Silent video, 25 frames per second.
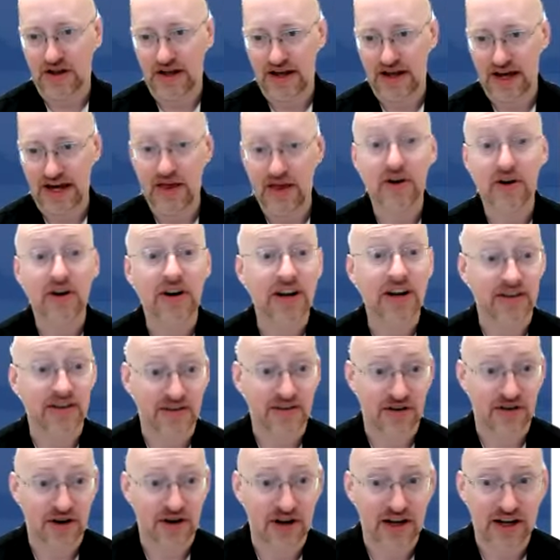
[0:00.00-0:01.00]
either it
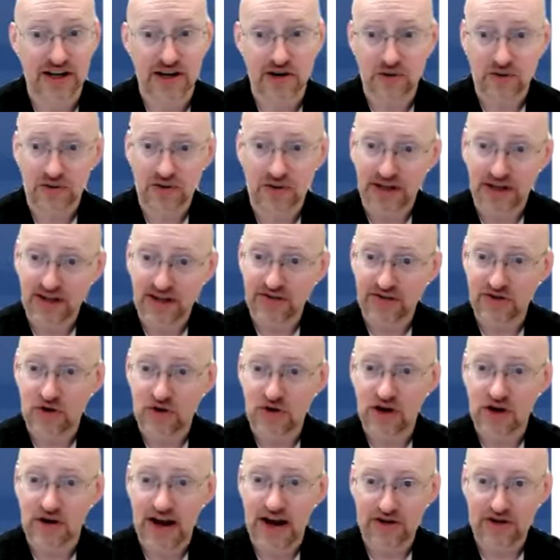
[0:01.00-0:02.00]
is turning into a list or
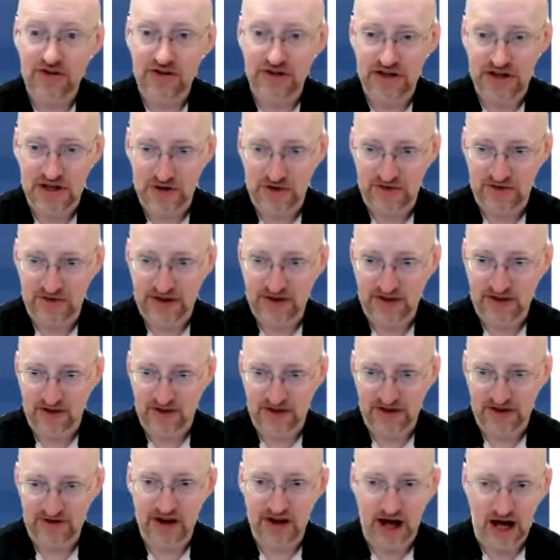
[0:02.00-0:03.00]
you're actually using the
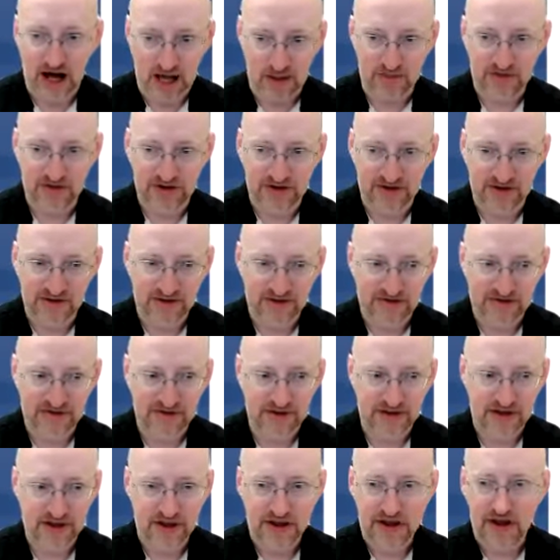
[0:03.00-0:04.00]
list
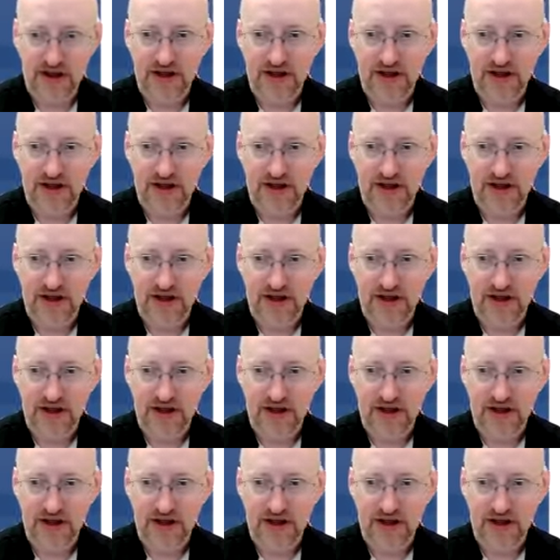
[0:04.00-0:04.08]
options